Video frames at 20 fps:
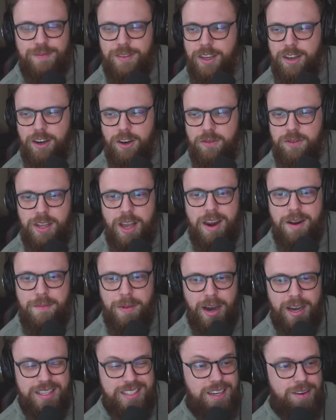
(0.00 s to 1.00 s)
you know, data
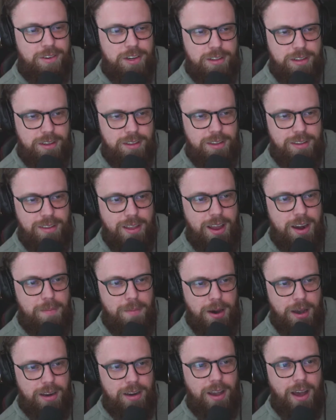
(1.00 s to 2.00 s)
mines everything, the data
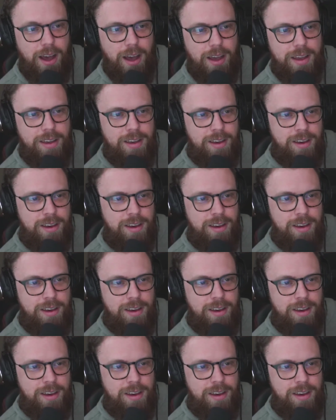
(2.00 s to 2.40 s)
mine guy.